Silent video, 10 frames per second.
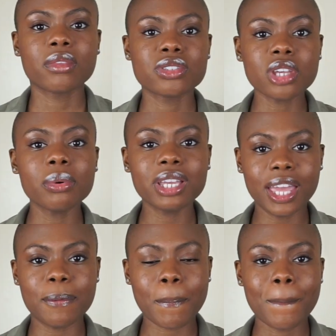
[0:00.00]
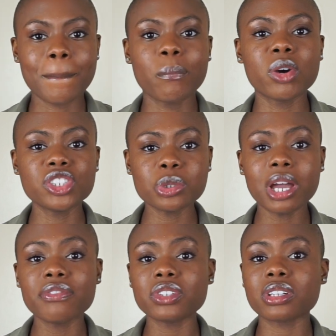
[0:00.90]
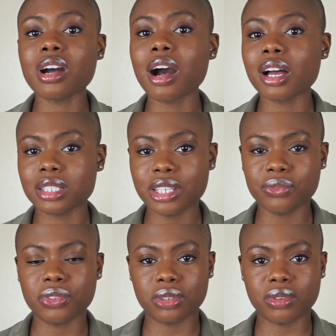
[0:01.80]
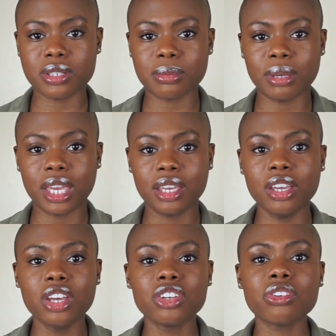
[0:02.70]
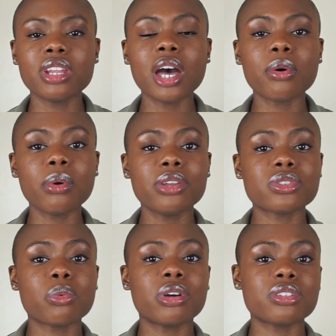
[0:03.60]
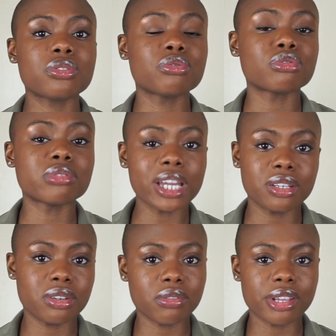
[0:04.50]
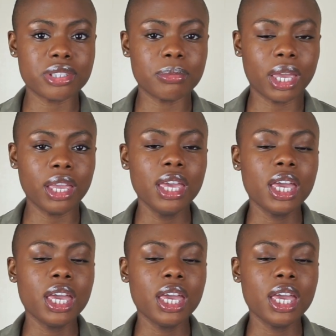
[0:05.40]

So again, once you have your content for the resume, you're now going to want to write your resume.